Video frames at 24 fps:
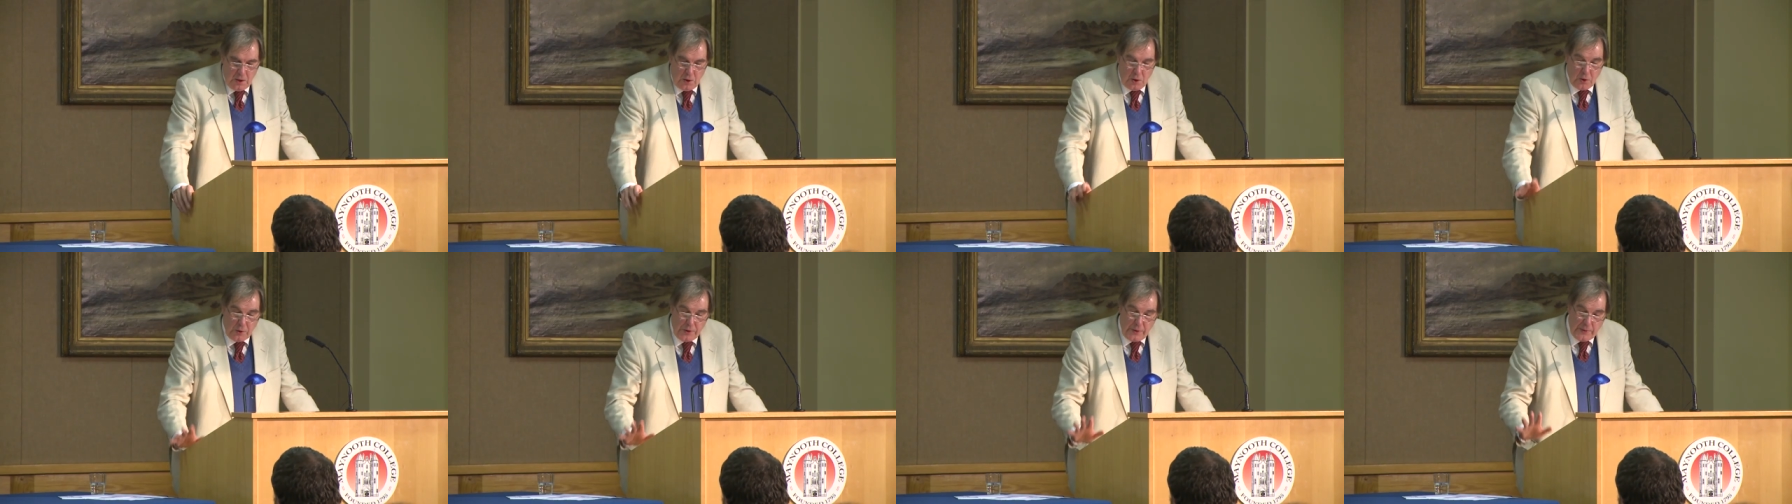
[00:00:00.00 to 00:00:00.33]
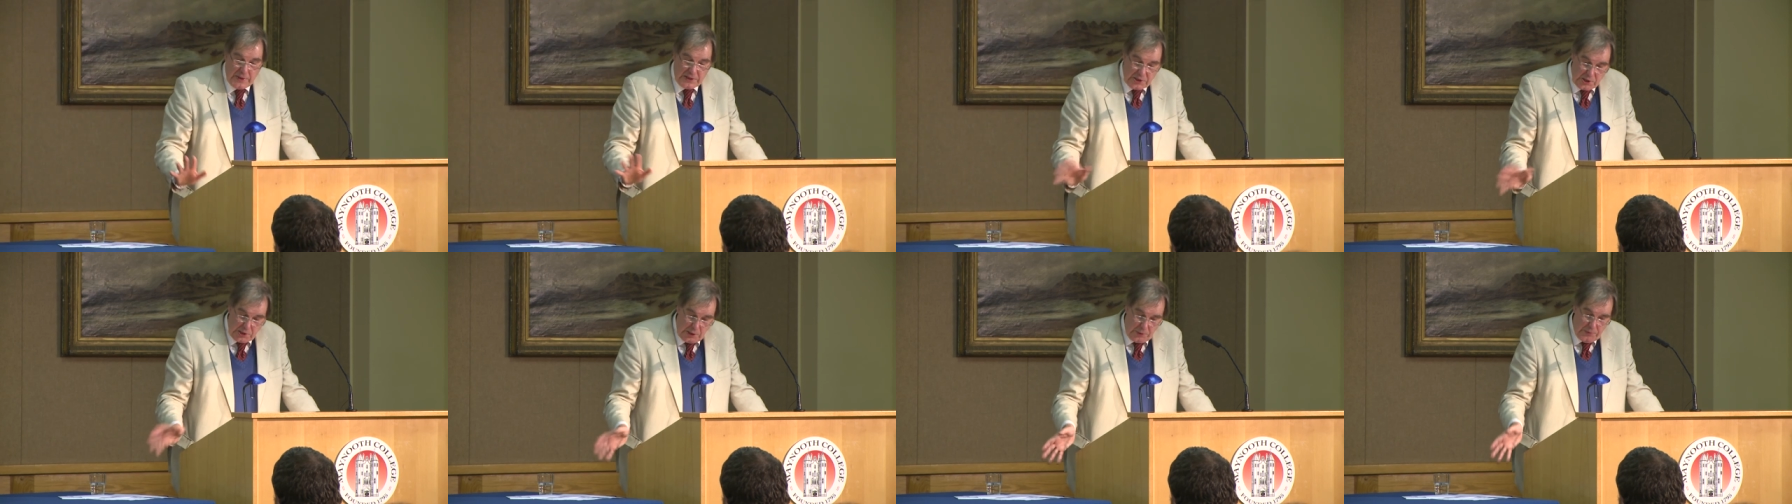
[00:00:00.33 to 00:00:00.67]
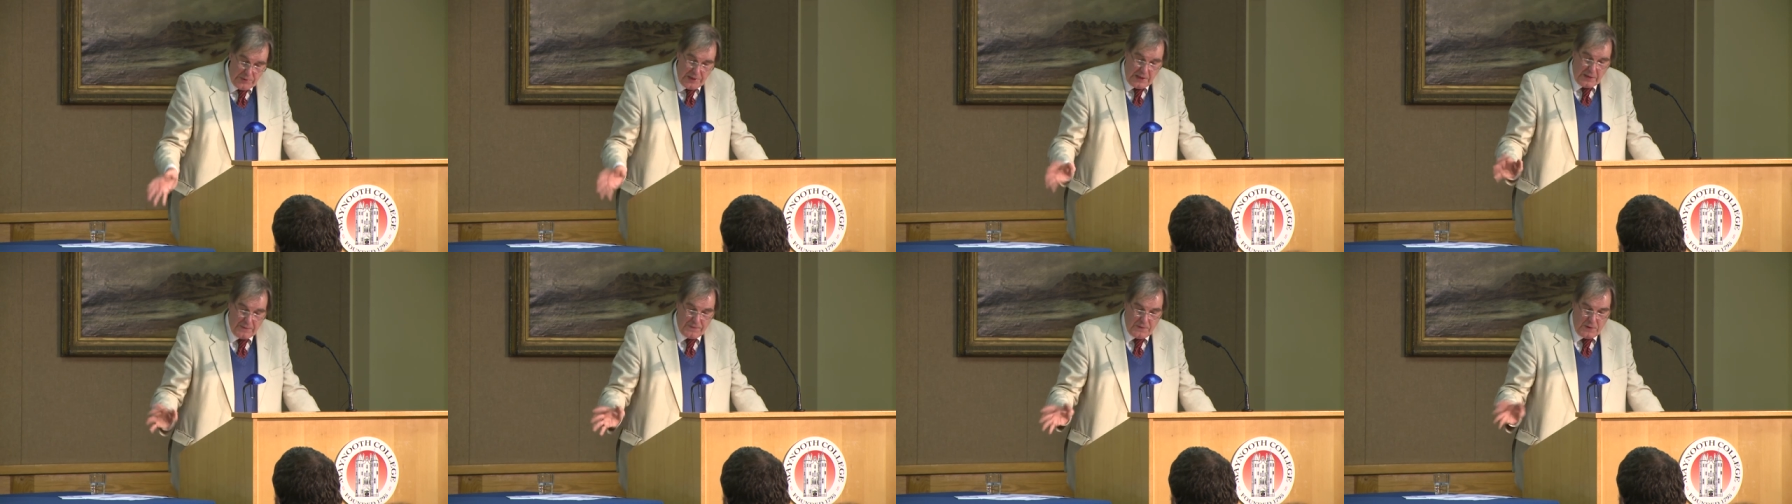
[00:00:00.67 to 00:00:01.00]
Although
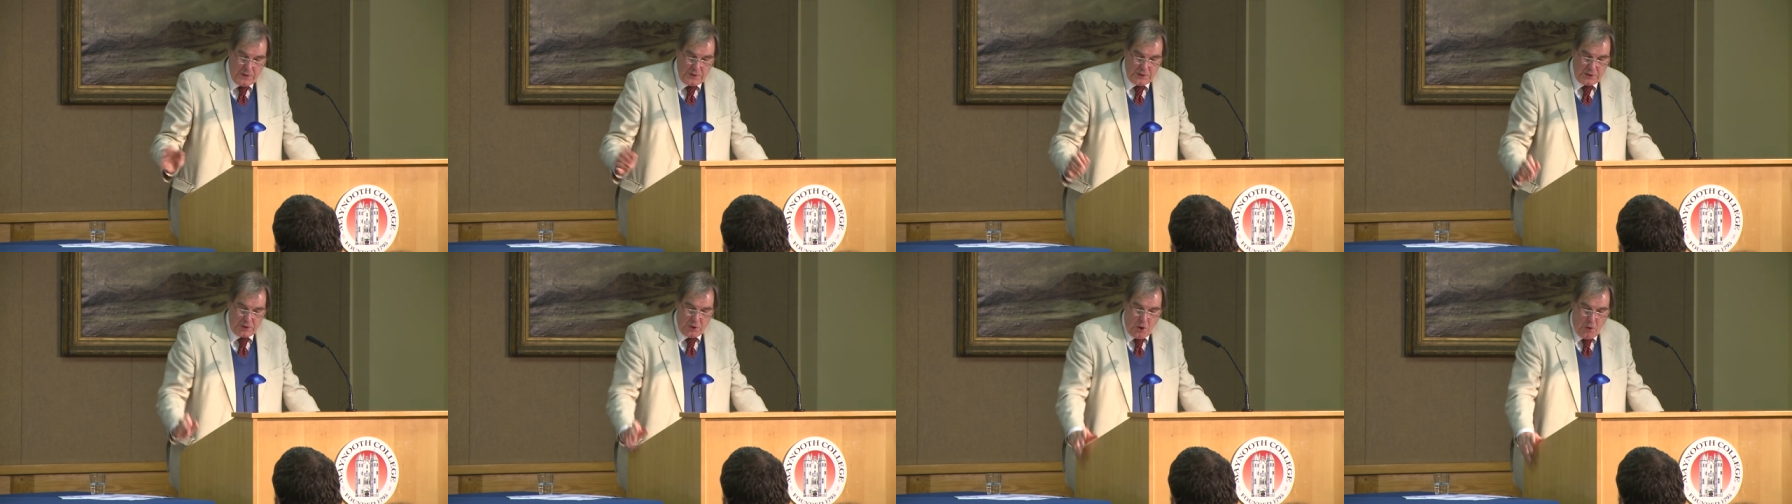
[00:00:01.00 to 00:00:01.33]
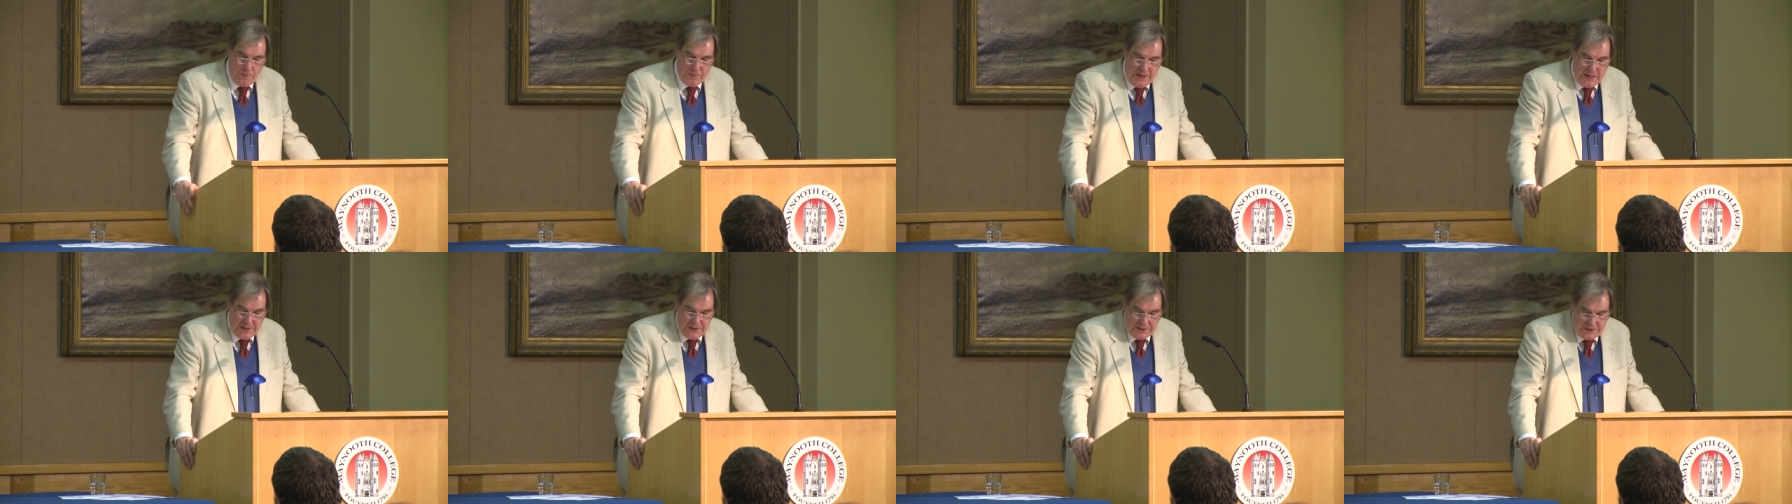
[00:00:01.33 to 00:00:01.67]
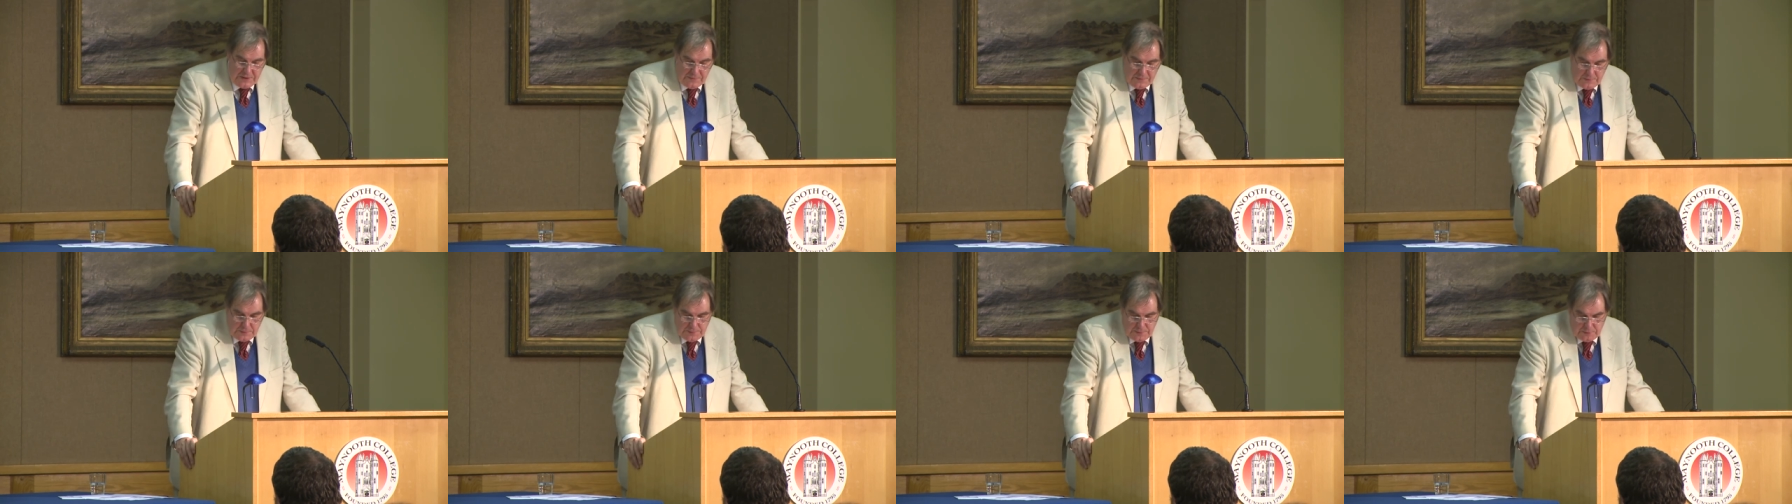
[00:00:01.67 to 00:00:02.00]
excluding for
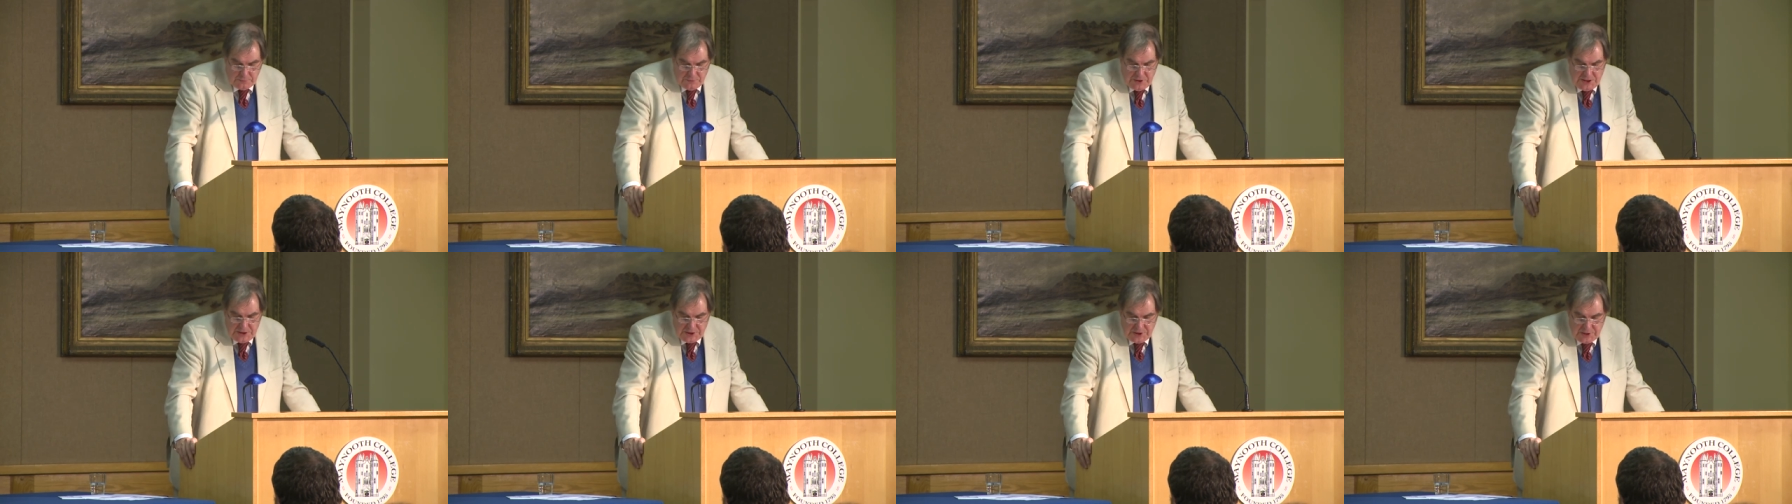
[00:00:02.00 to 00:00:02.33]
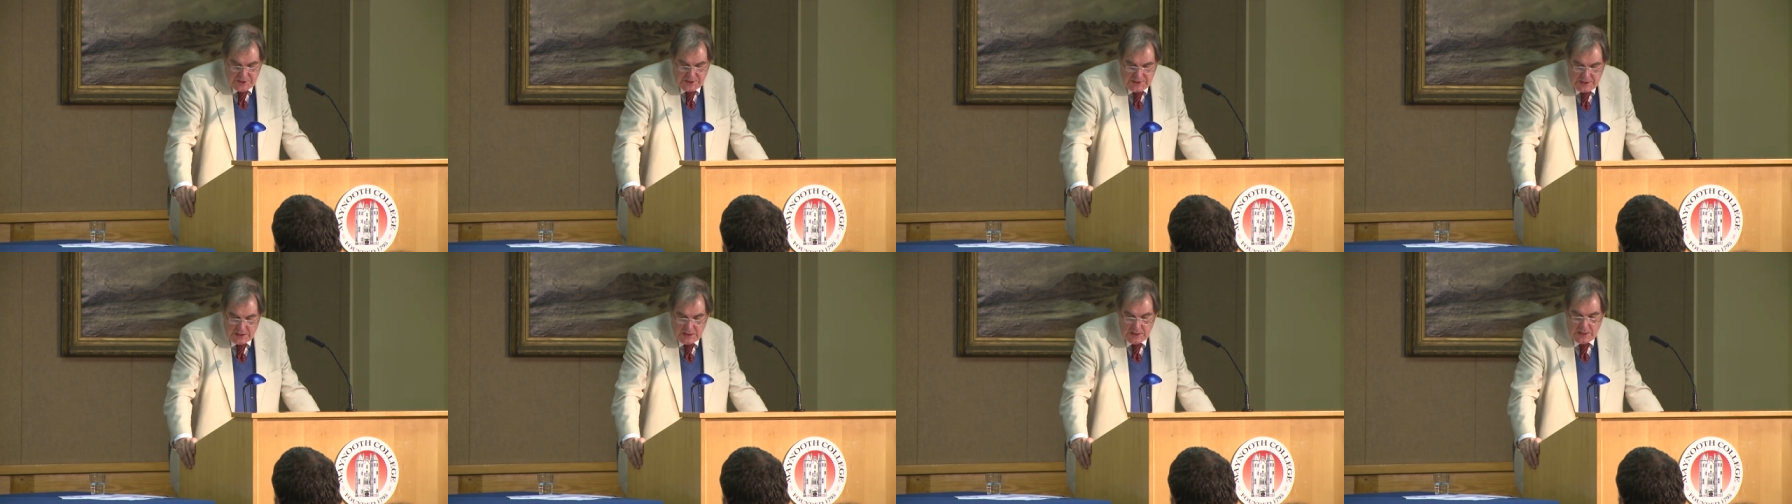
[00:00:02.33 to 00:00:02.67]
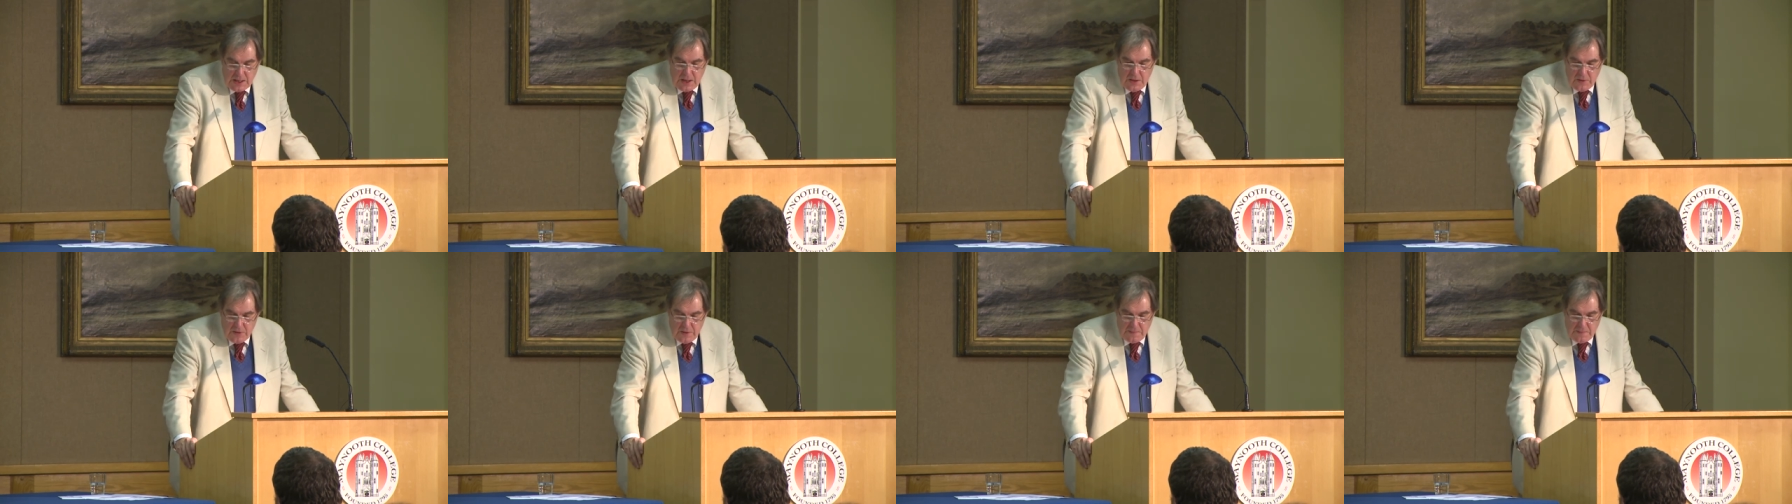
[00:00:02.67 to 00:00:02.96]
comprehensible reasons the,